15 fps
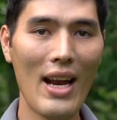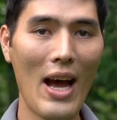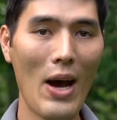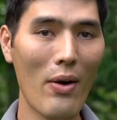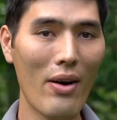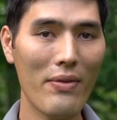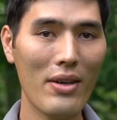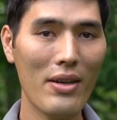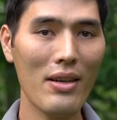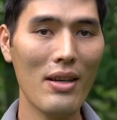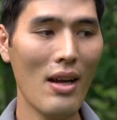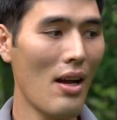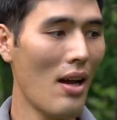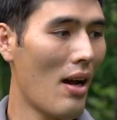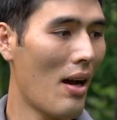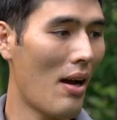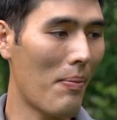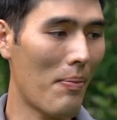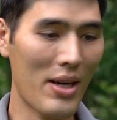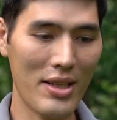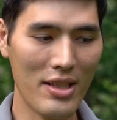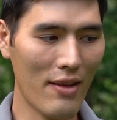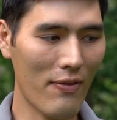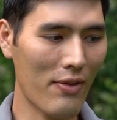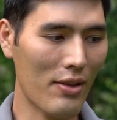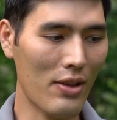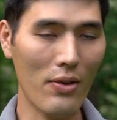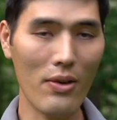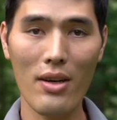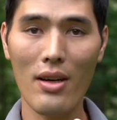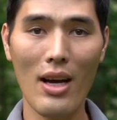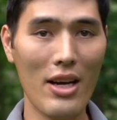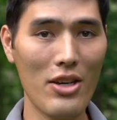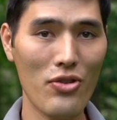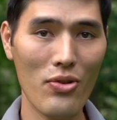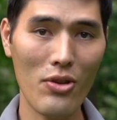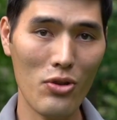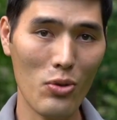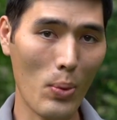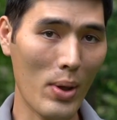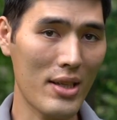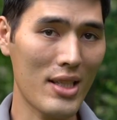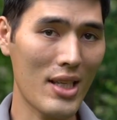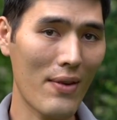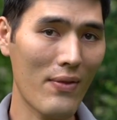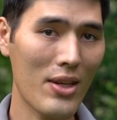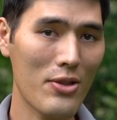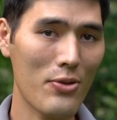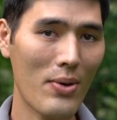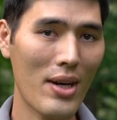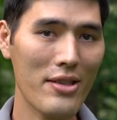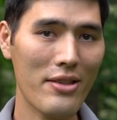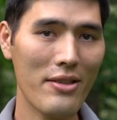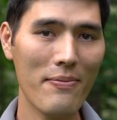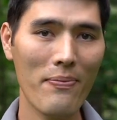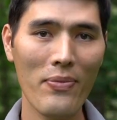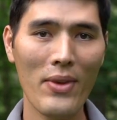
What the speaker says: However, myself included, I shoot a 27-inch riser